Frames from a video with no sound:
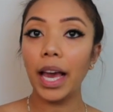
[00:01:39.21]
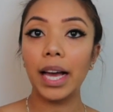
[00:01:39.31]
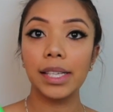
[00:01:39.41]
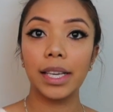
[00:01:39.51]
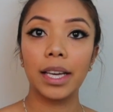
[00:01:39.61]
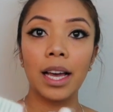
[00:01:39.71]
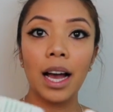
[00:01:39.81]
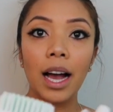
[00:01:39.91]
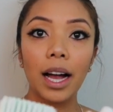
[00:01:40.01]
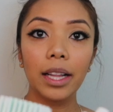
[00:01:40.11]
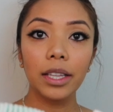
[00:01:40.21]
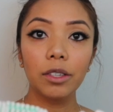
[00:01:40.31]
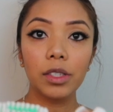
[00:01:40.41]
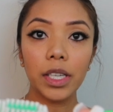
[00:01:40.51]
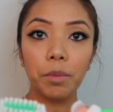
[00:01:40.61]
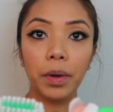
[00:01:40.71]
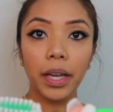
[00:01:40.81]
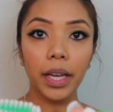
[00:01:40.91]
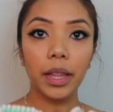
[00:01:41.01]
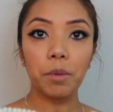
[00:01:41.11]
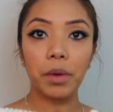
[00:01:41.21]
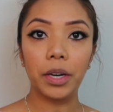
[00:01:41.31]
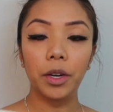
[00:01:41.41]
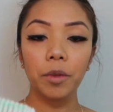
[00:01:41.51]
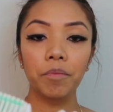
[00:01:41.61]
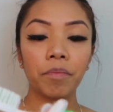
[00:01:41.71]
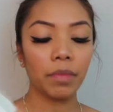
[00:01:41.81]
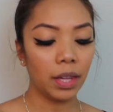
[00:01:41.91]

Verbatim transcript: It has like a little dip in the middle,